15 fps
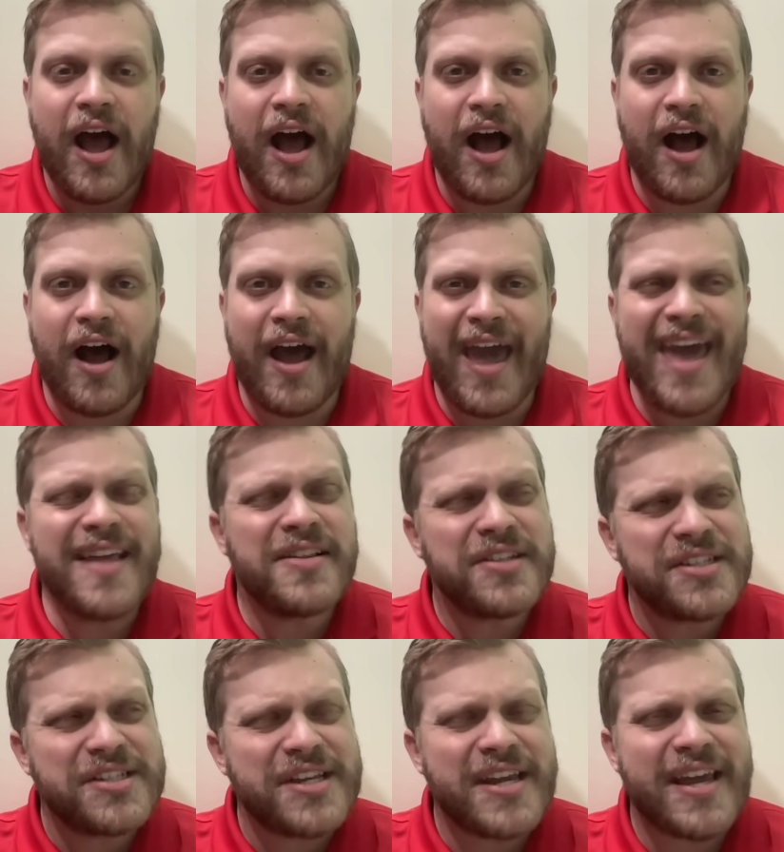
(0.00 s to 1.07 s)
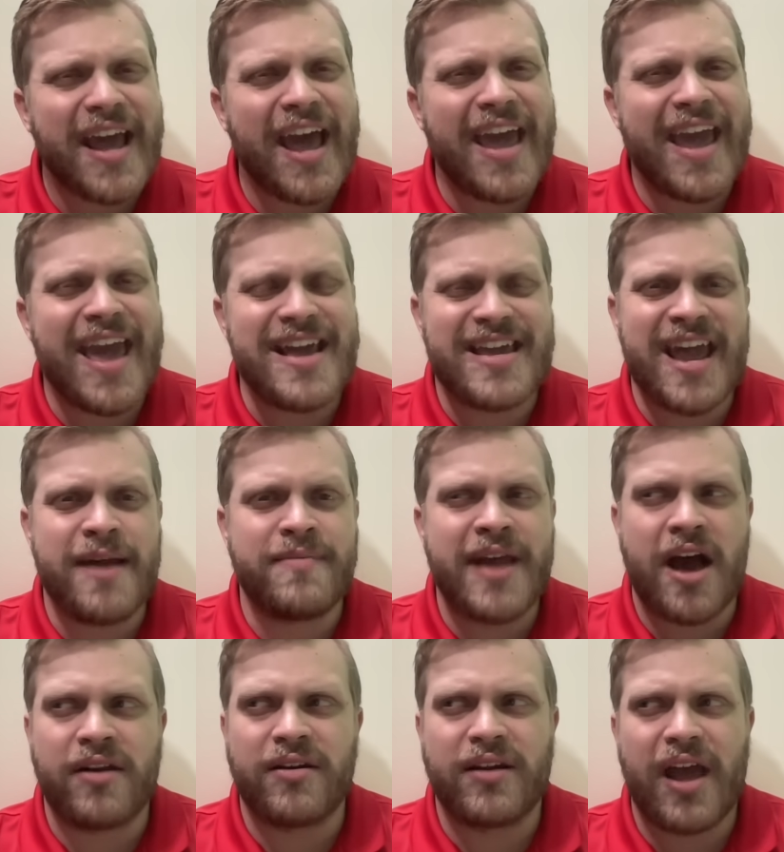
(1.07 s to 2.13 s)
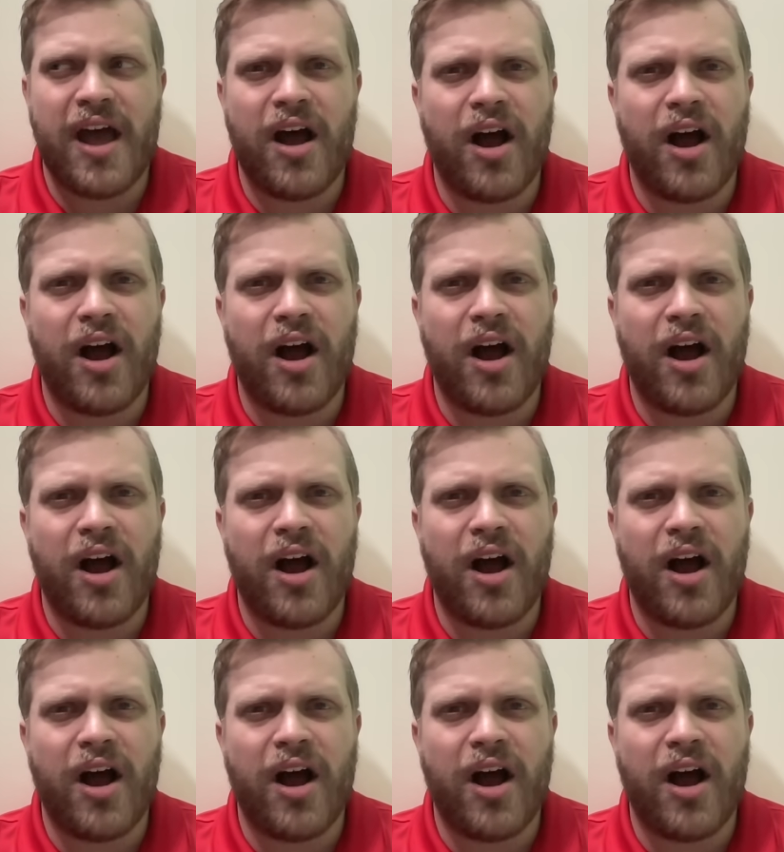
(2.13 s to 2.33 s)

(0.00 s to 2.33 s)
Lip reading: NCAA came down